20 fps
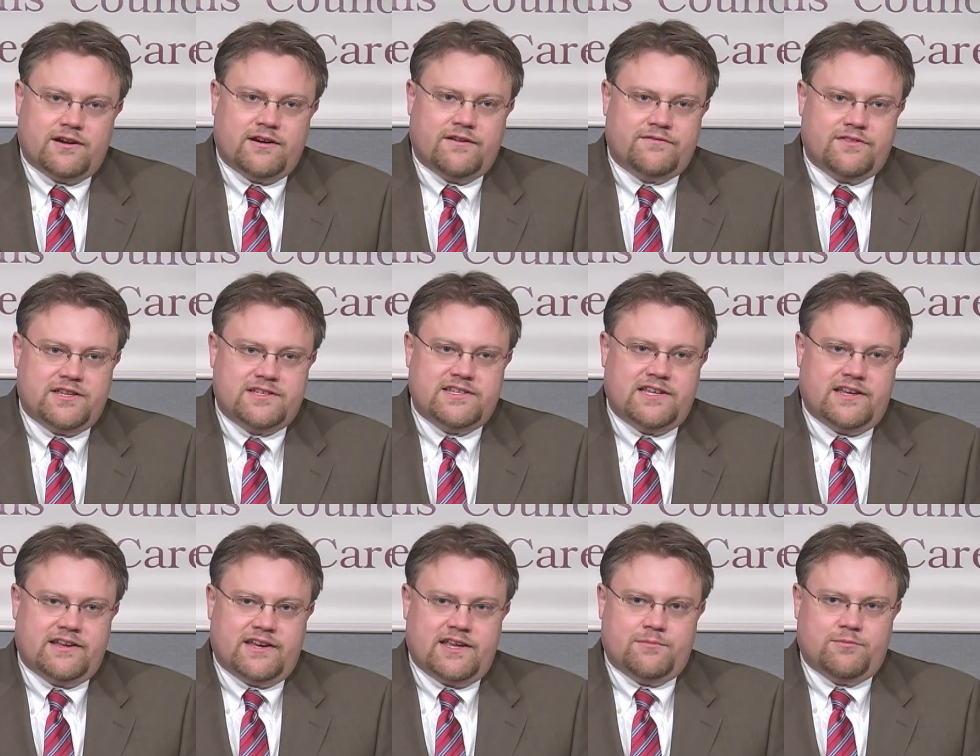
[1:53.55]
of the
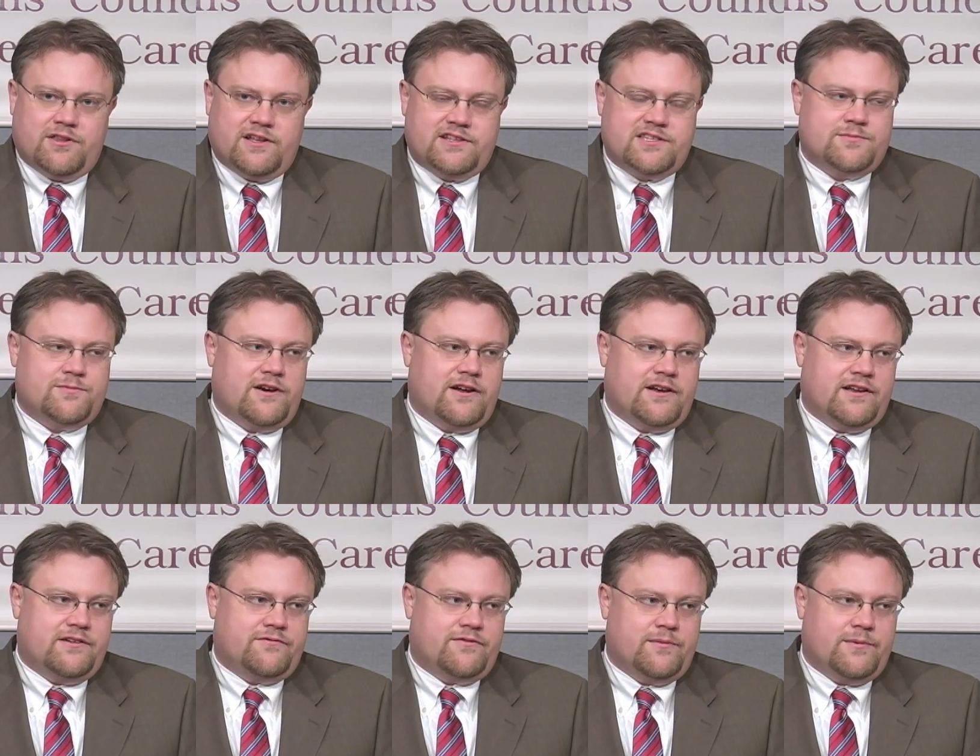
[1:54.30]
DNA blood spot
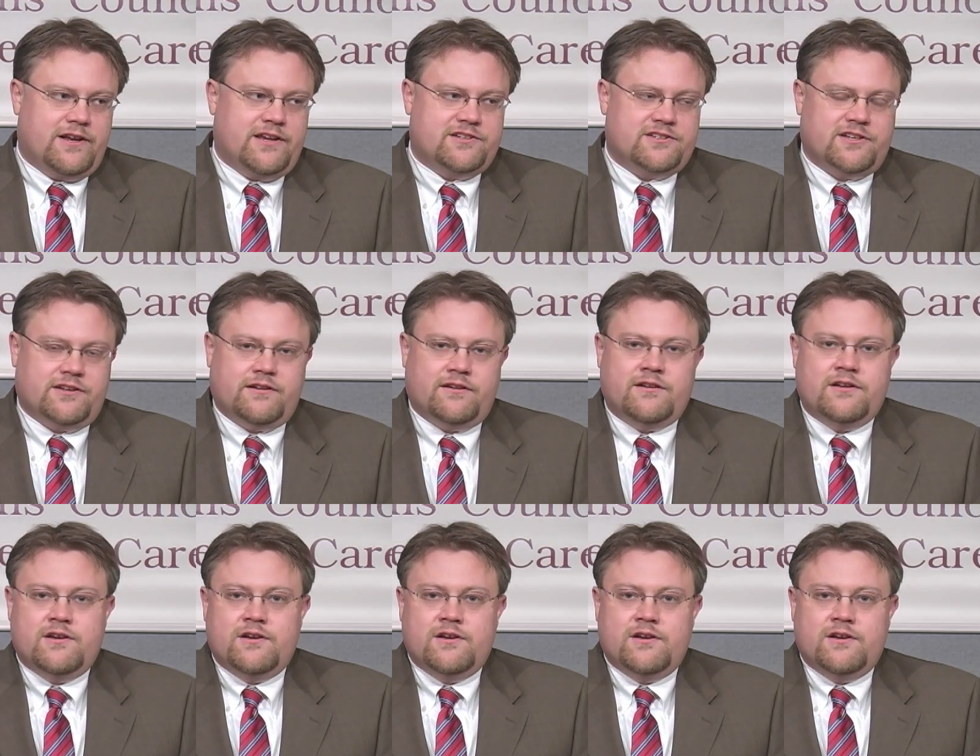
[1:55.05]
information,